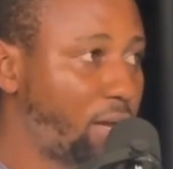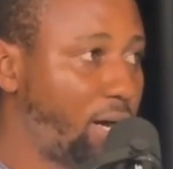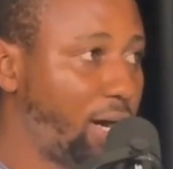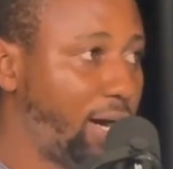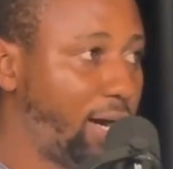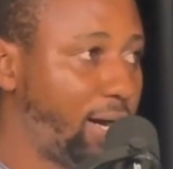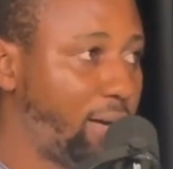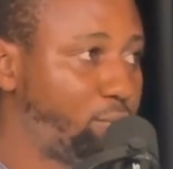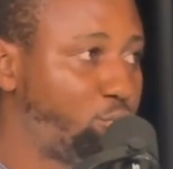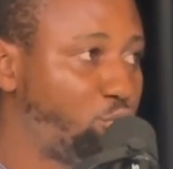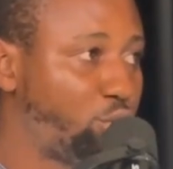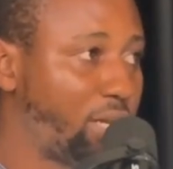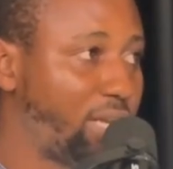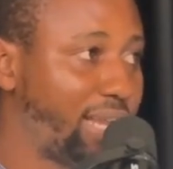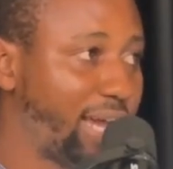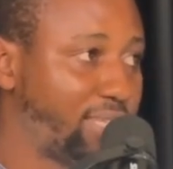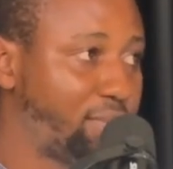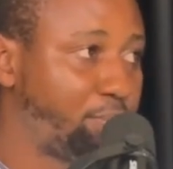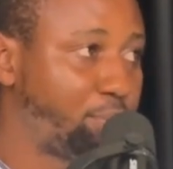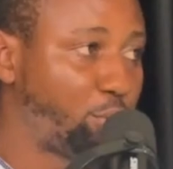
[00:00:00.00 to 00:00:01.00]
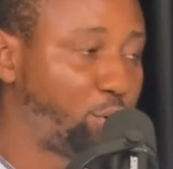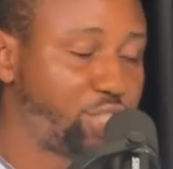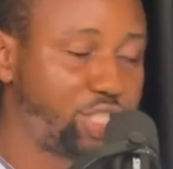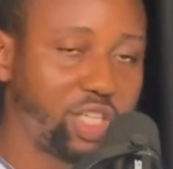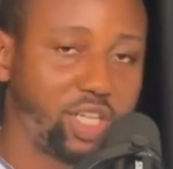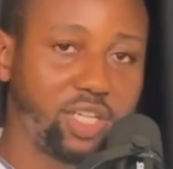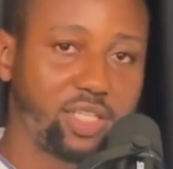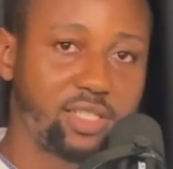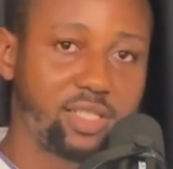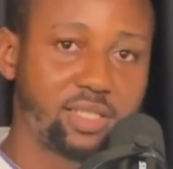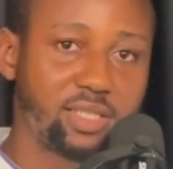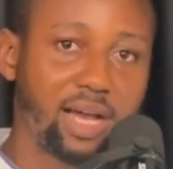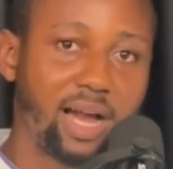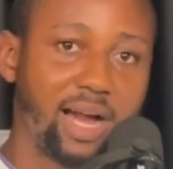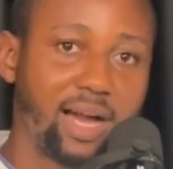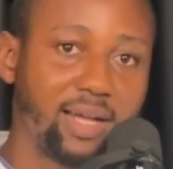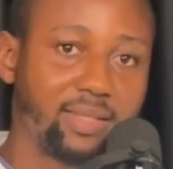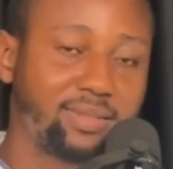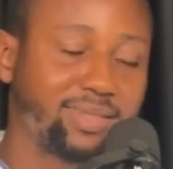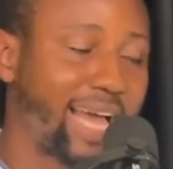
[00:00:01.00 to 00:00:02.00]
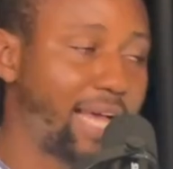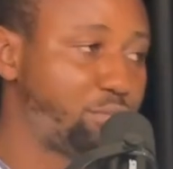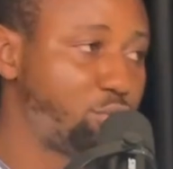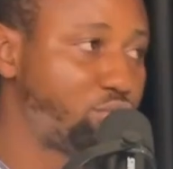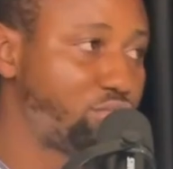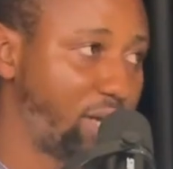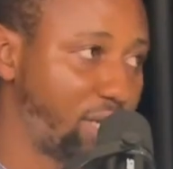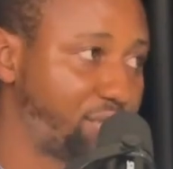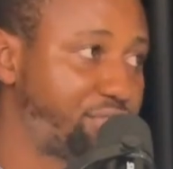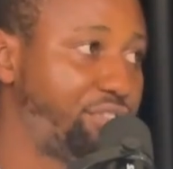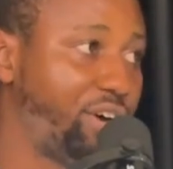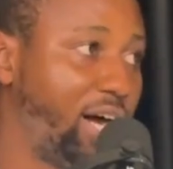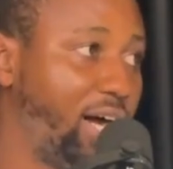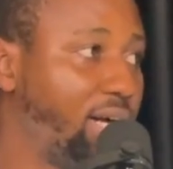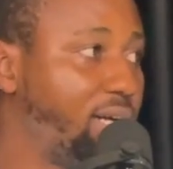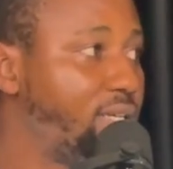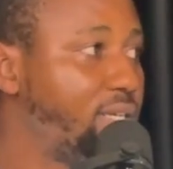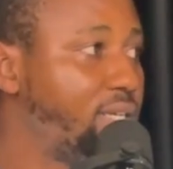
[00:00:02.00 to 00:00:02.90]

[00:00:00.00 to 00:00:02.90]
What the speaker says: during land purchase and title transfer.